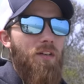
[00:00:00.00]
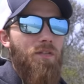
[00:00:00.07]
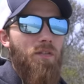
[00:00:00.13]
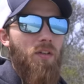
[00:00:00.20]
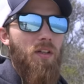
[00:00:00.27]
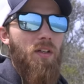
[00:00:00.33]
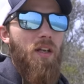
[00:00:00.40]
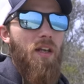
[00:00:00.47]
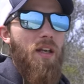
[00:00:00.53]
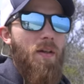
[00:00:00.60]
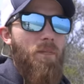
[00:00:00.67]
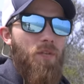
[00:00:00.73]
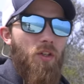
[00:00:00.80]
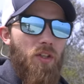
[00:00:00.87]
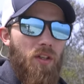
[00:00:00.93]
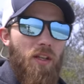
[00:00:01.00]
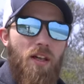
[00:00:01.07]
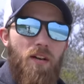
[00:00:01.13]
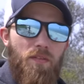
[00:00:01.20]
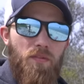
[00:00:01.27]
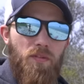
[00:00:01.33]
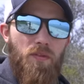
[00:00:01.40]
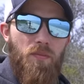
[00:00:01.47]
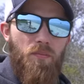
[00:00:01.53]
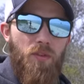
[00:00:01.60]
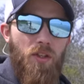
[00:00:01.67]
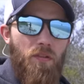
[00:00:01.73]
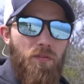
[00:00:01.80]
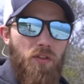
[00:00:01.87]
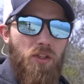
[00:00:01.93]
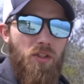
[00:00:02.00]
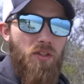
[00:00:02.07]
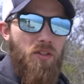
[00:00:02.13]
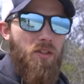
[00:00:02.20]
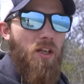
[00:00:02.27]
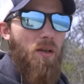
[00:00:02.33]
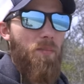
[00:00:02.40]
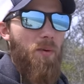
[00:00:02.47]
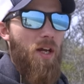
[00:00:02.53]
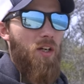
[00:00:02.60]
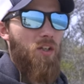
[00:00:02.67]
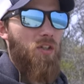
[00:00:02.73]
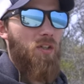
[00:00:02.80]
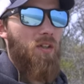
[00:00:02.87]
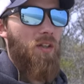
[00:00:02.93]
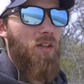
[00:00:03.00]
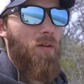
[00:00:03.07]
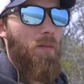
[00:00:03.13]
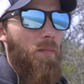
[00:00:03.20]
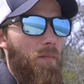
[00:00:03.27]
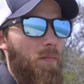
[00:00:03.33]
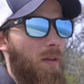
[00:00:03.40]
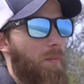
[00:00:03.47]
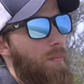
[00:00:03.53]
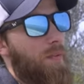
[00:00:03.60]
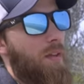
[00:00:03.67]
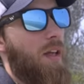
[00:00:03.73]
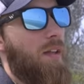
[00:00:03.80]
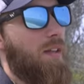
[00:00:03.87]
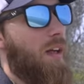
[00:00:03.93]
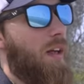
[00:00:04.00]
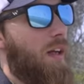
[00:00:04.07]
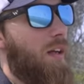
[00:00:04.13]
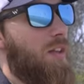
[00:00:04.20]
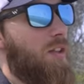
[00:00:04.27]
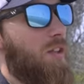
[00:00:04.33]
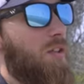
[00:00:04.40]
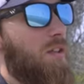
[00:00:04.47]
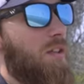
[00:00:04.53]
foot, there's a lot of tip action. I shouldn't